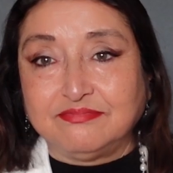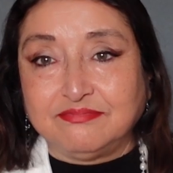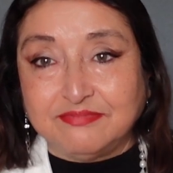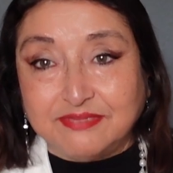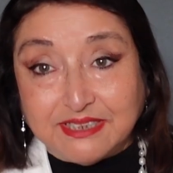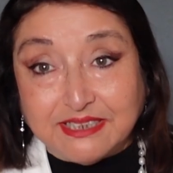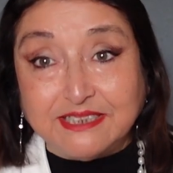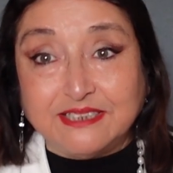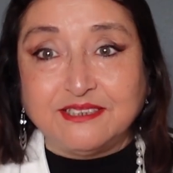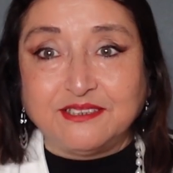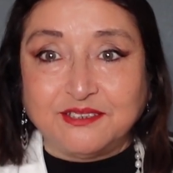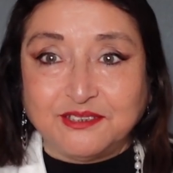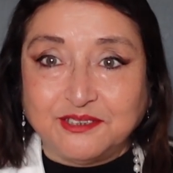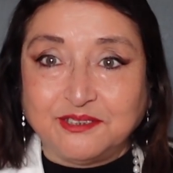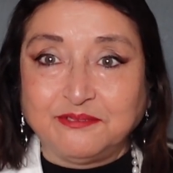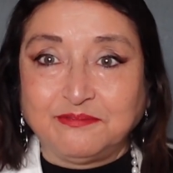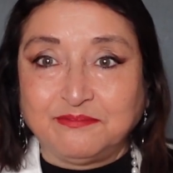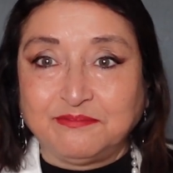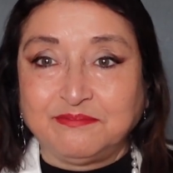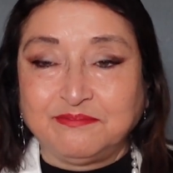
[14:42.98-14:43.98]
did it.
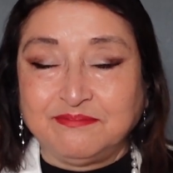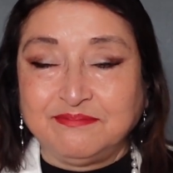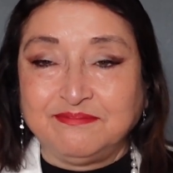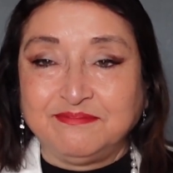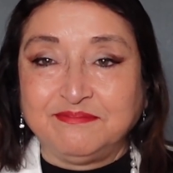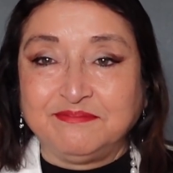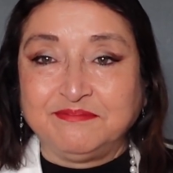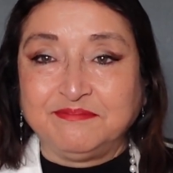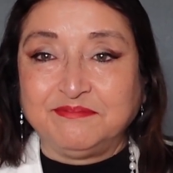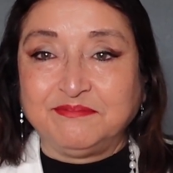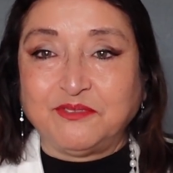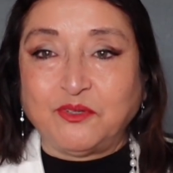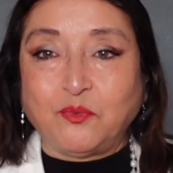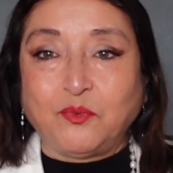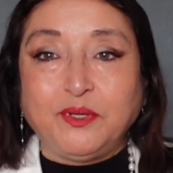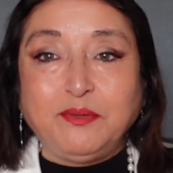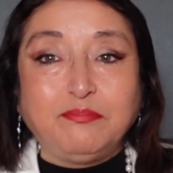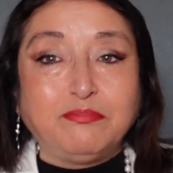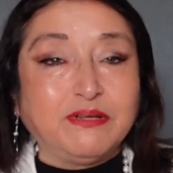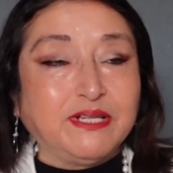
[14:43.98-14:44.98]

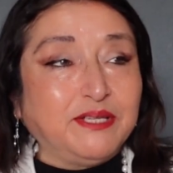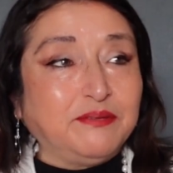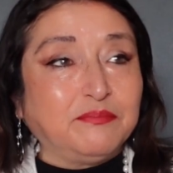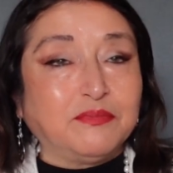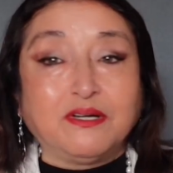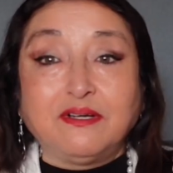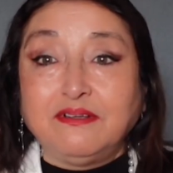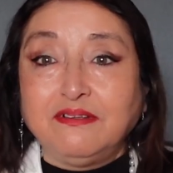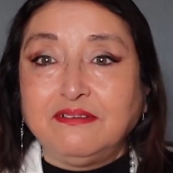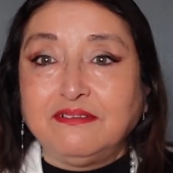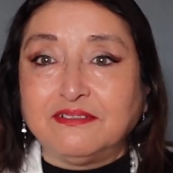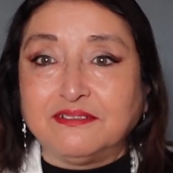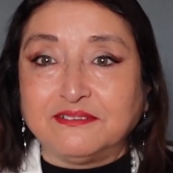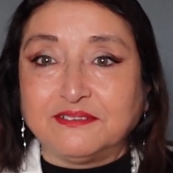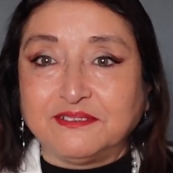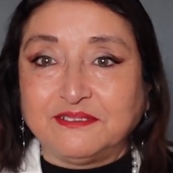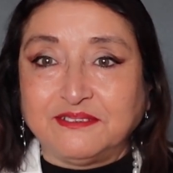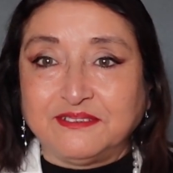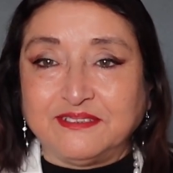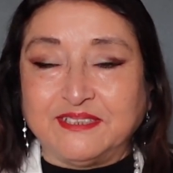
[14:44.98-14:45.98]
We blame
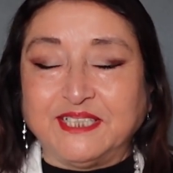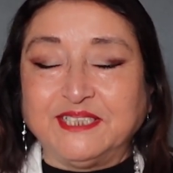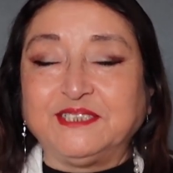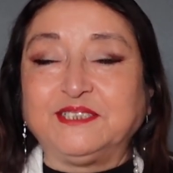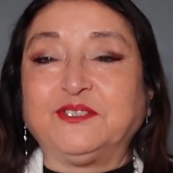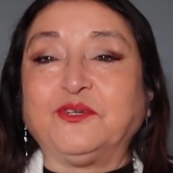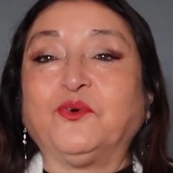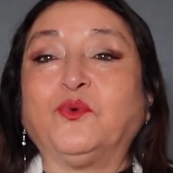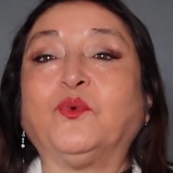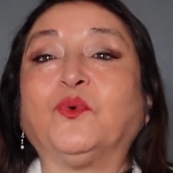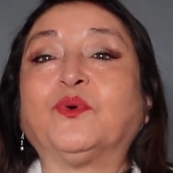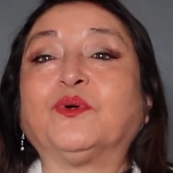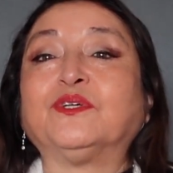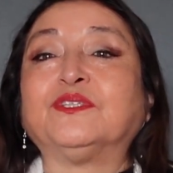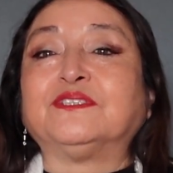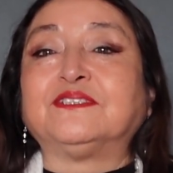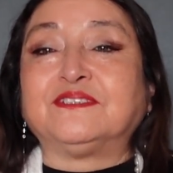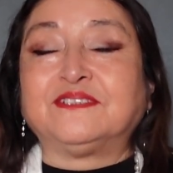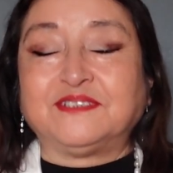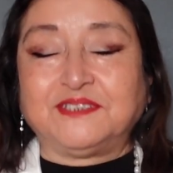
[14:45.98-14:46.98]
others. That's the
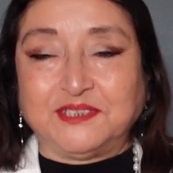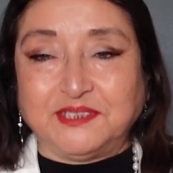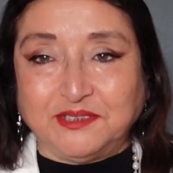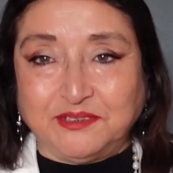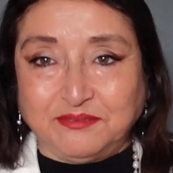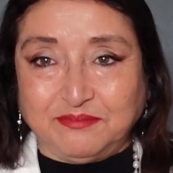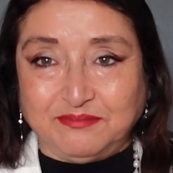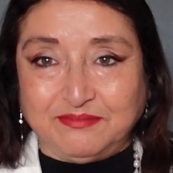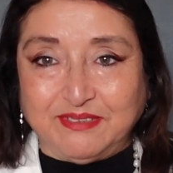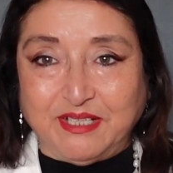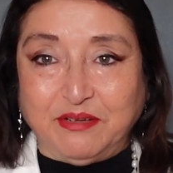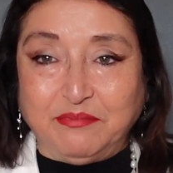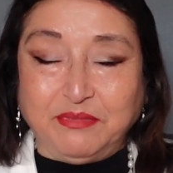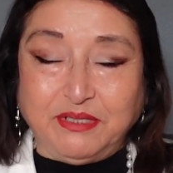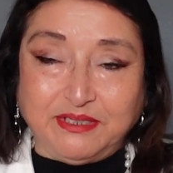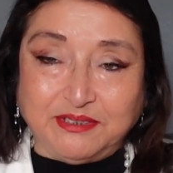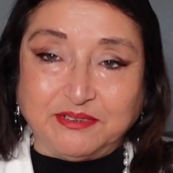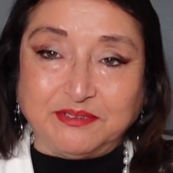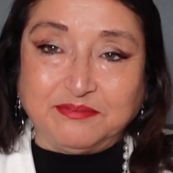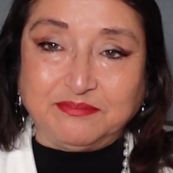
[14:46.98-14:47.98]
worst. I
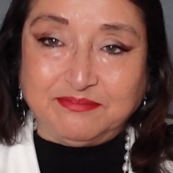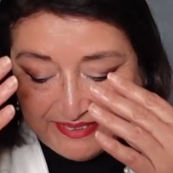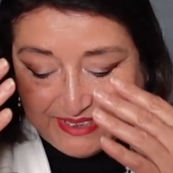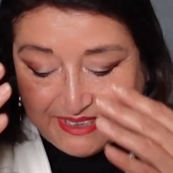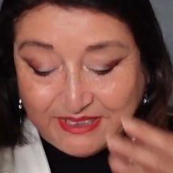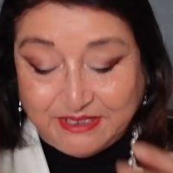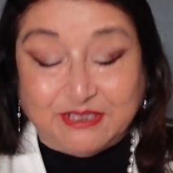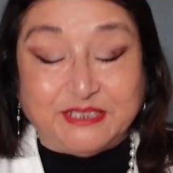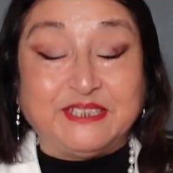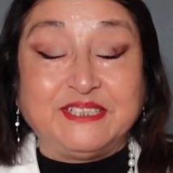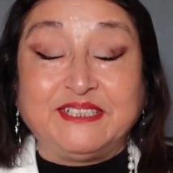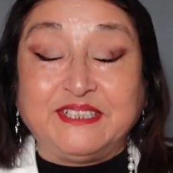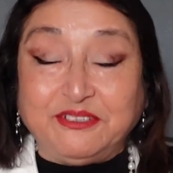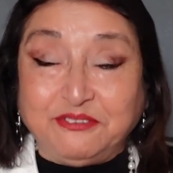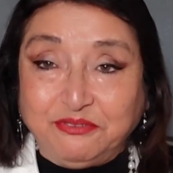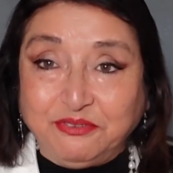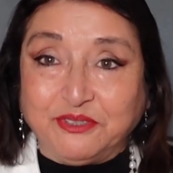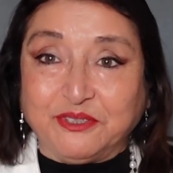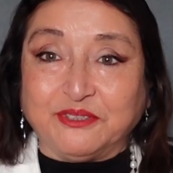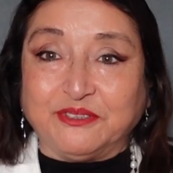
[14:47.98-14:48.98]
mean, that's
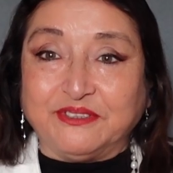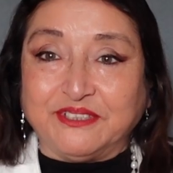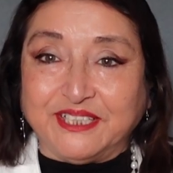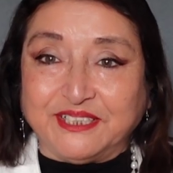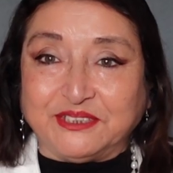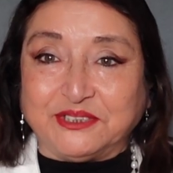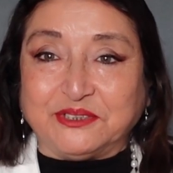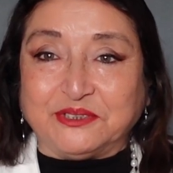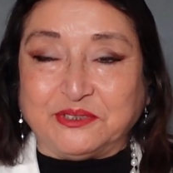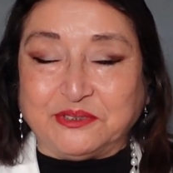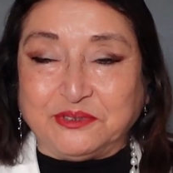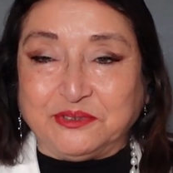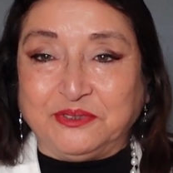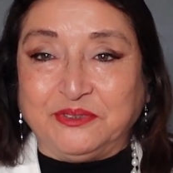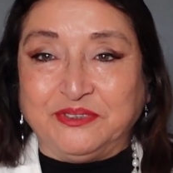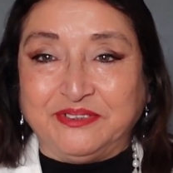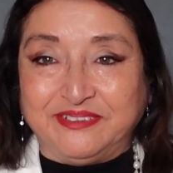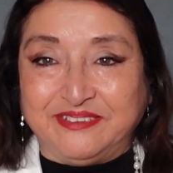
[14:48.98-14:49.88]
difficult not to do.